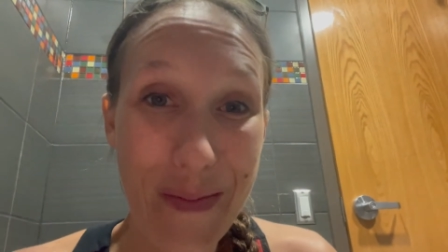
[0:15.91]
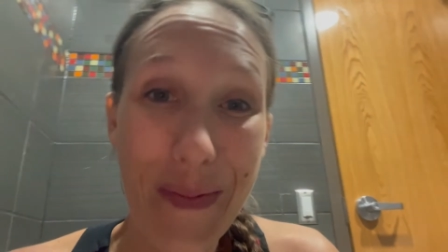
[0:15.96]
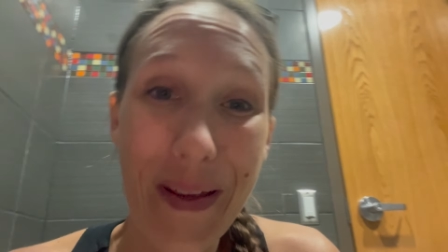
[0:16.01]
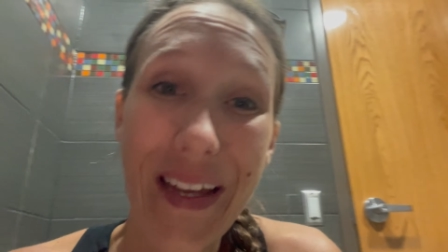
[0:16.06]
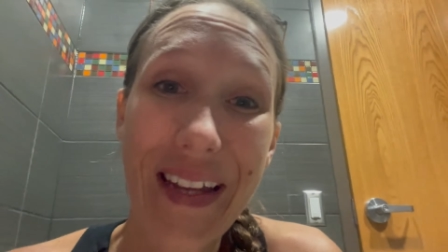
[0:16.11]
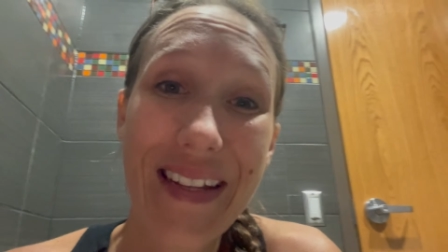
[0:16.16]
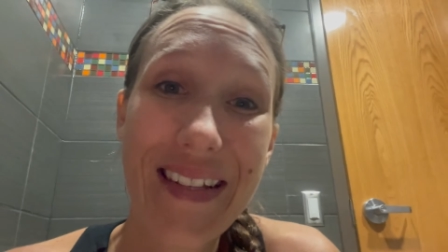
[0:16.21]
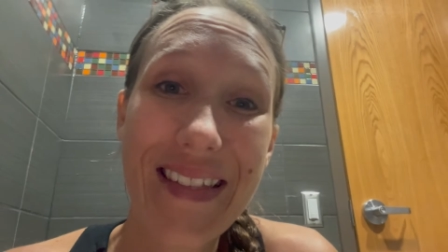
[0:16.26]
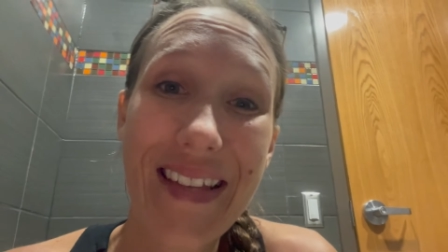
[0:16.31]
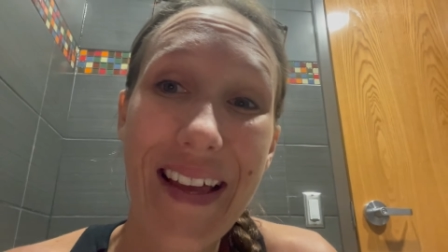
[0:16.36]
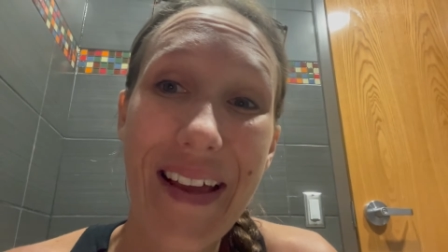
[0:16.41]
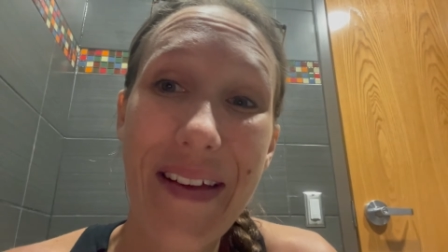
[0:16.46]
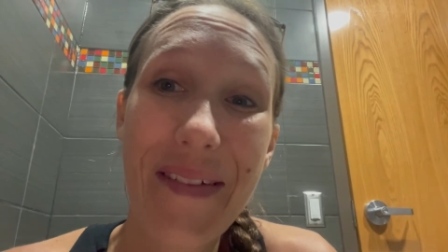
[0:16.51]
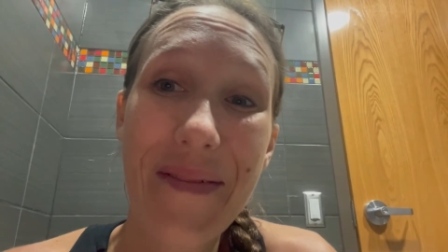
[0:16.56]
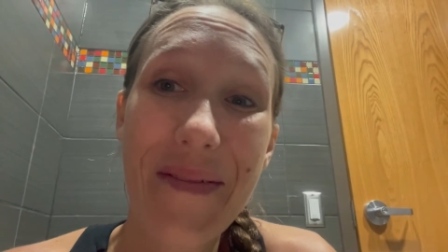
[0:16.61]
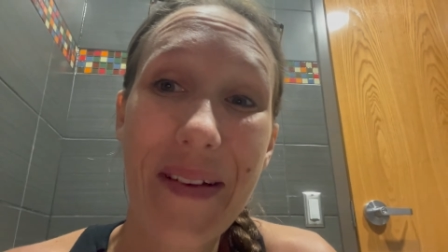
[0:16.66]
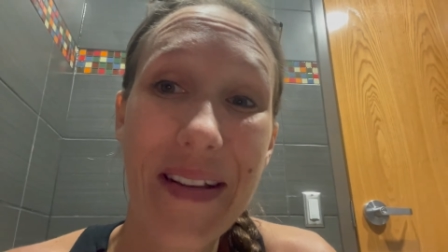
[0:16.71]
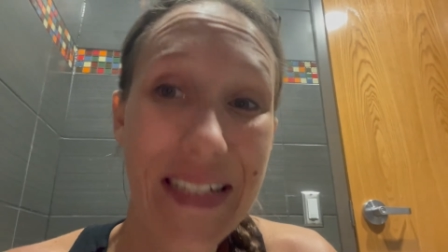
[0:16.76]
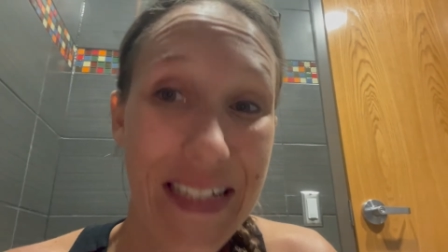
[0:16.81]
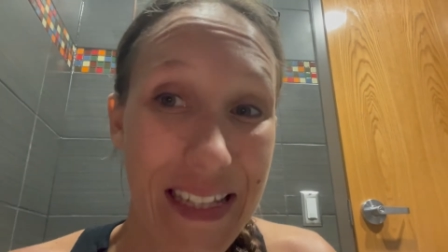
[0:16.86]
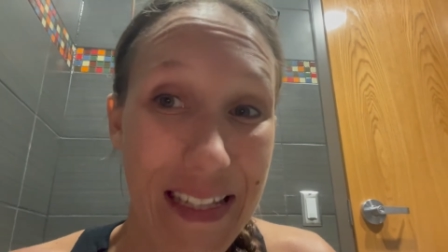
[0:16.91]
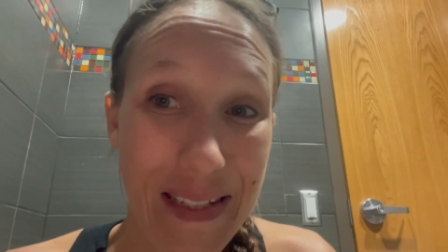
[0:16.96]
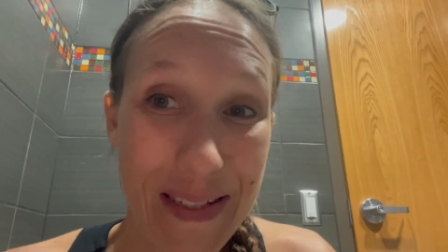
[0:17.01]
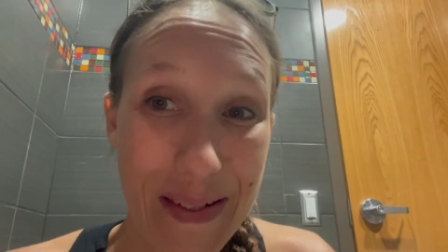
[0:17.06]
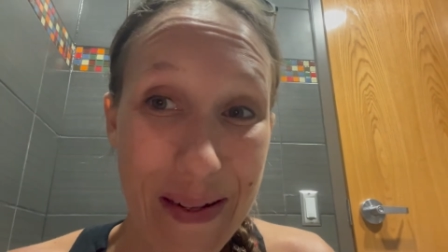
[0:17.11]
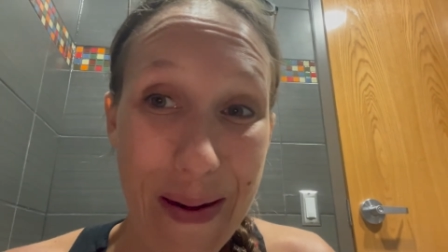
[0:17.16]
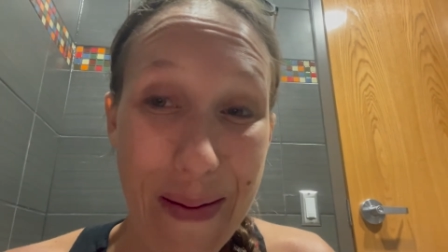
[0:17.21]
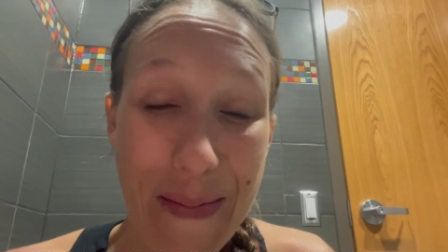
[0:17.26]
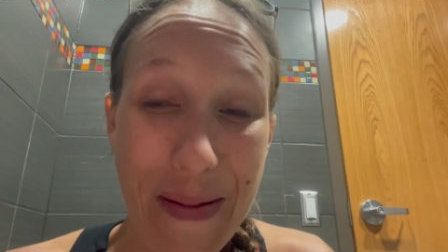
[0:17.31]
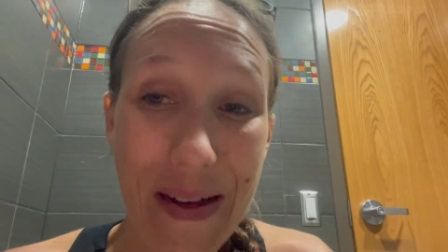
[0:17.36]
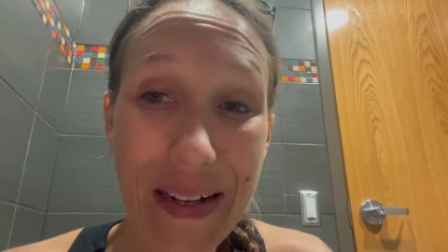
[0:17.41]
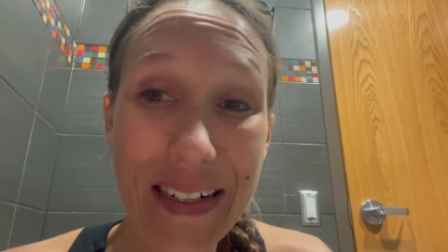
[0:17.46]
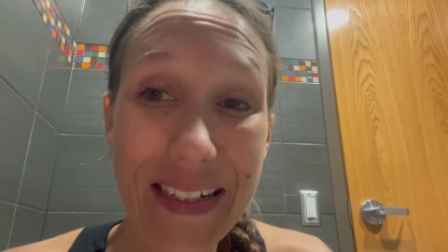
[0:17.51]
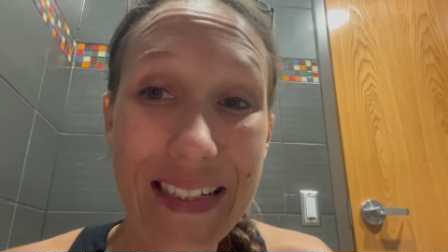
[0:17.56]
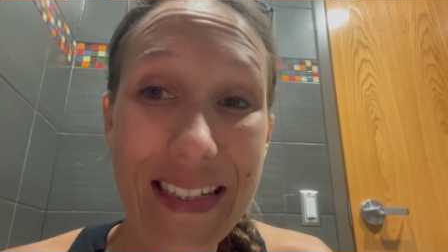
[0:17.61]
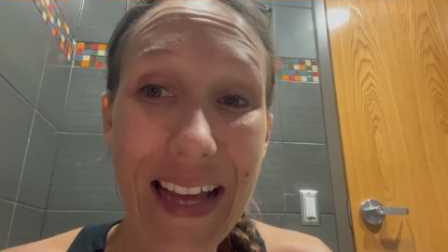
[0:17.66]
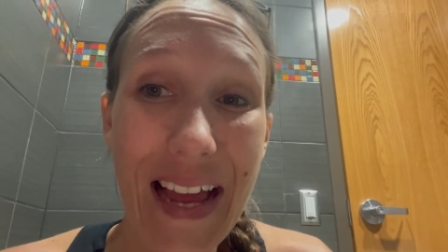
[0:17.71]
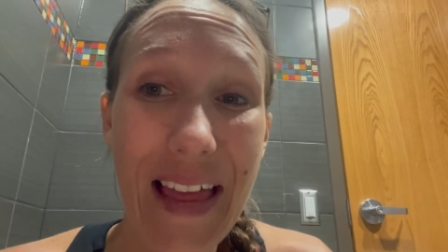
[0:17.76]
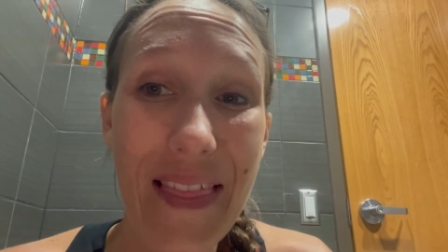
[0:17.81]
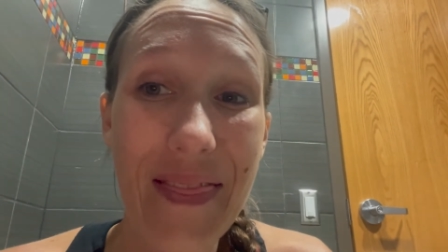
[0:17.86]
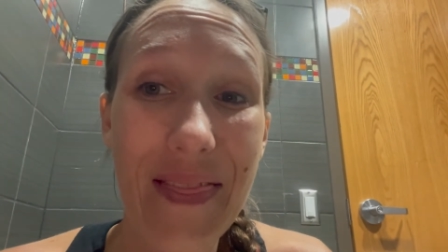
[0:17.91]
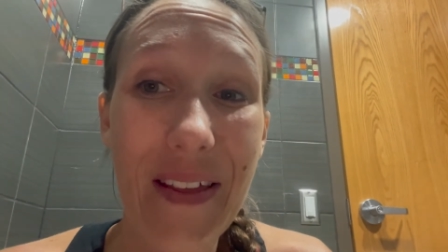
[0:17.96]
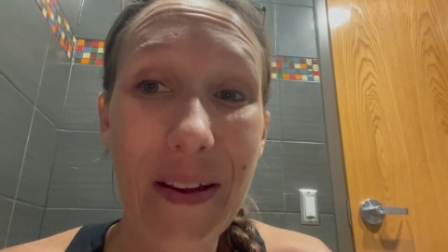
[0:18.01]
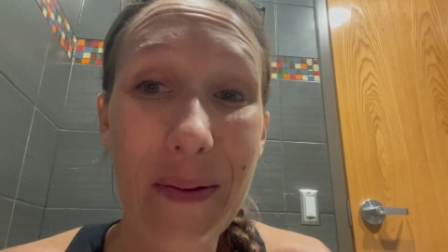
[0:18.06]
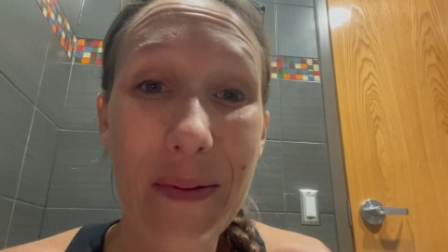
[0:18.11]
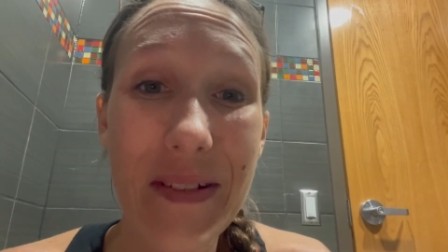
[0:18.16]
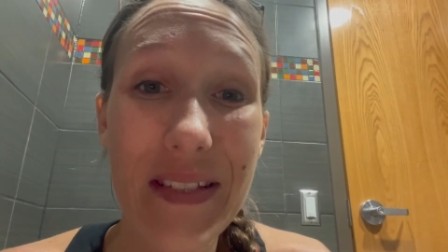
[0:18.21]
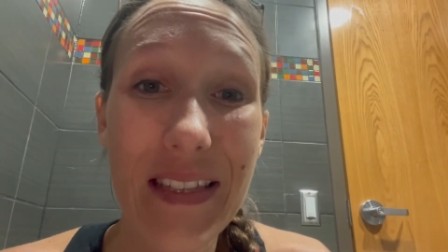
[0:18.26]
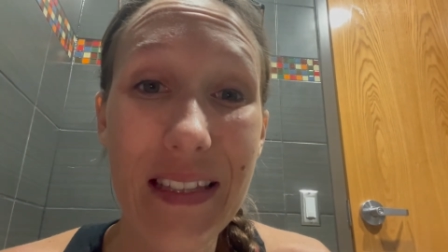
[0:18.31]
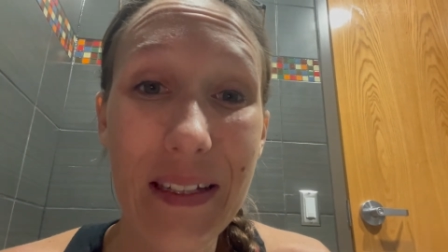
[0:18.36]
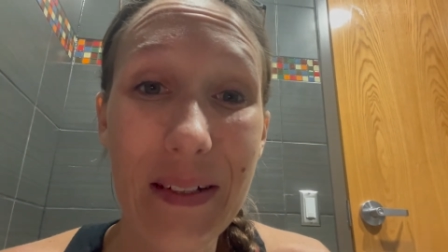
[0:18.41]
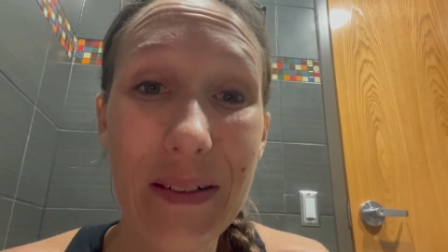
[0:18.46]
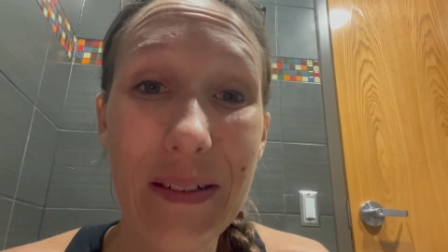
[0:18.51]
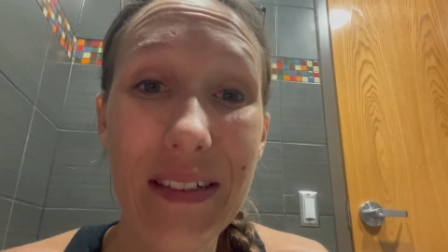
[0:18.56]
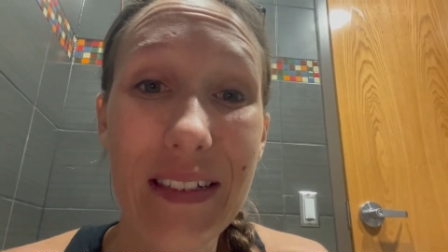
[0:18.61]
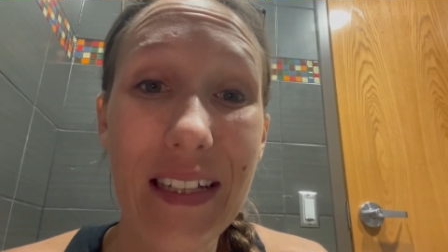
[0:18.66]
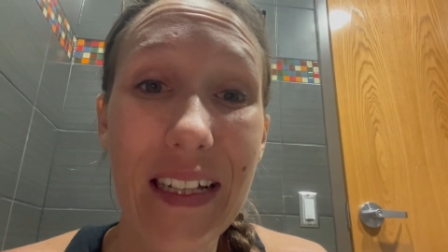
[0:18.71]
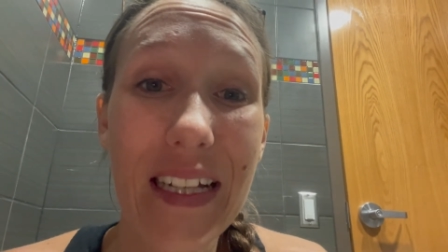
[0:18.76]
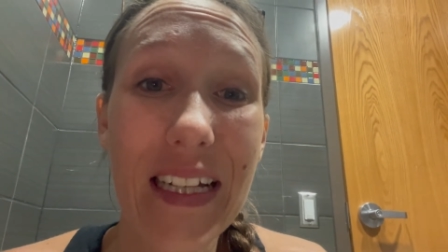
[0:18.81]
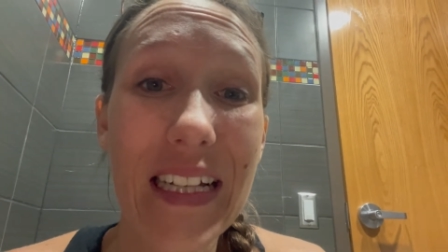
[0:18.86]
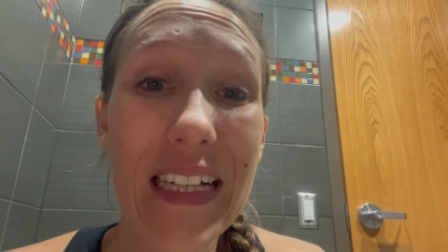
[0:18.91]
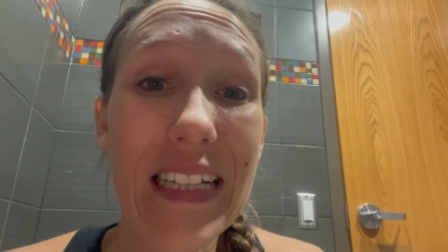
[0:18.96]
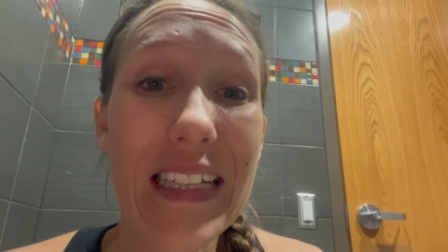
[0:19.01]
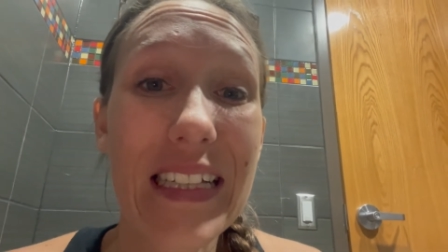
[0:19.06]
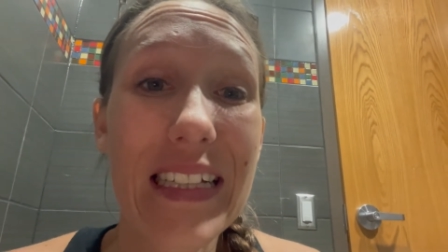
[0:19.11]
because I went to the Starbucks and there was literally